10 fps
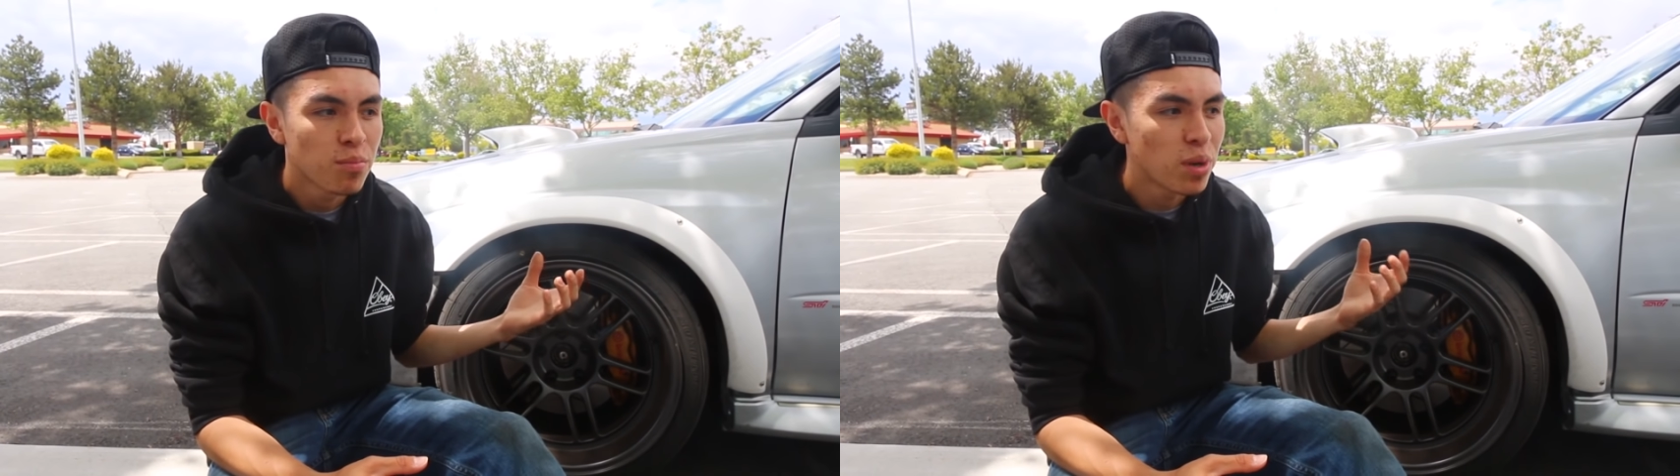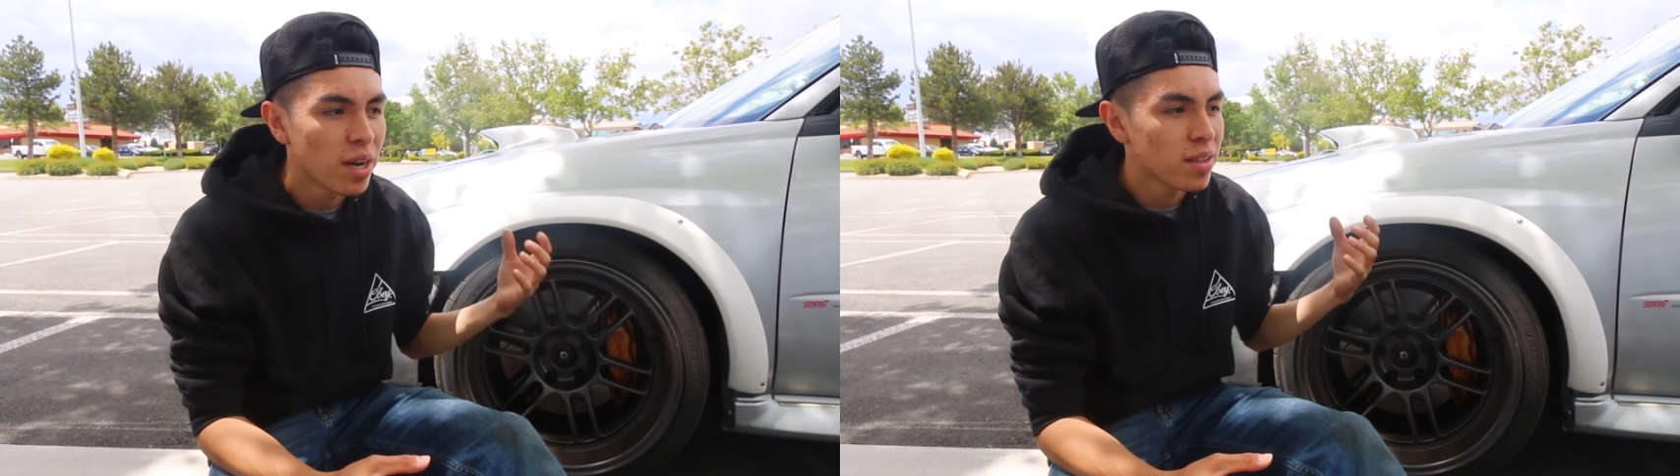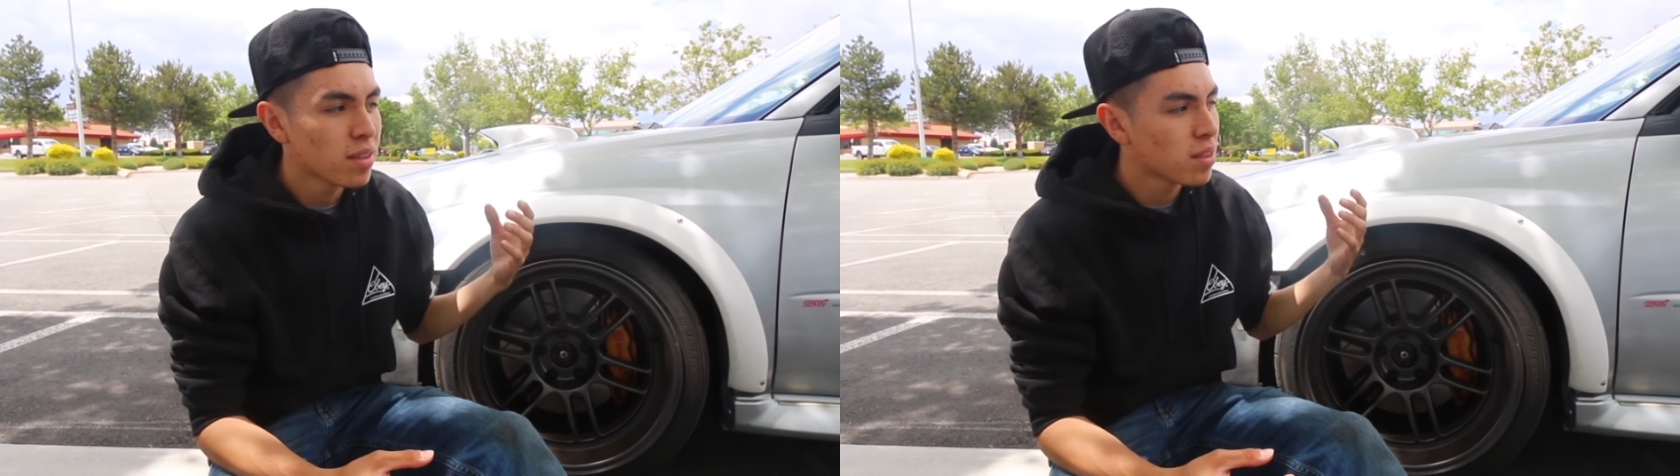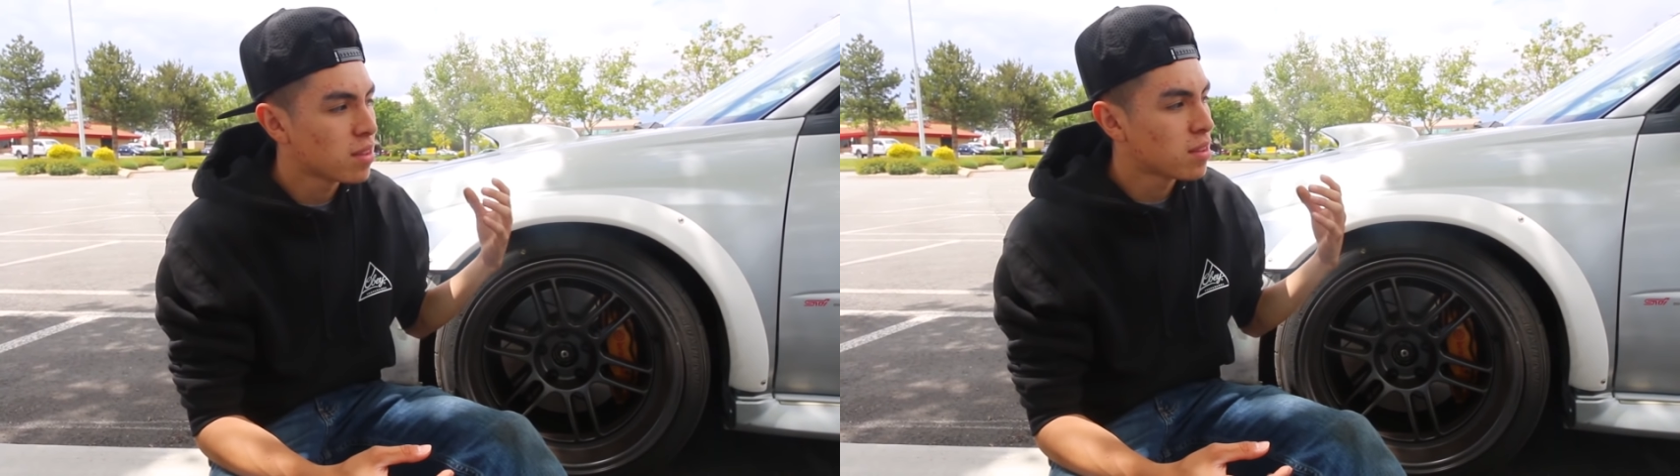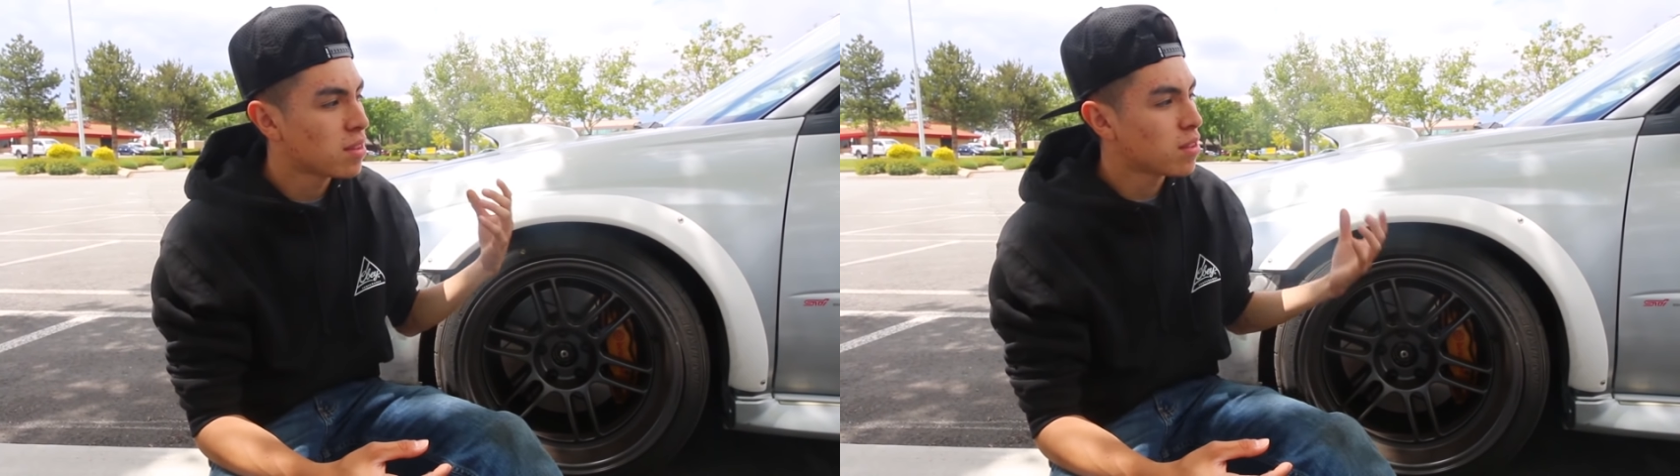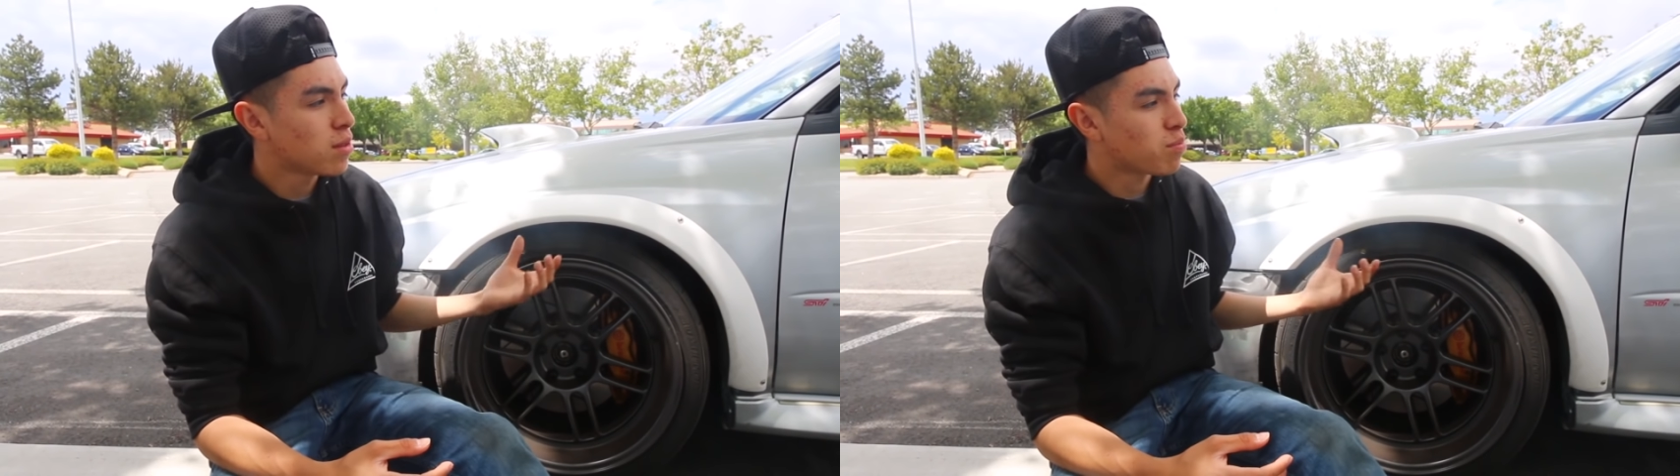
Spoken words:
but the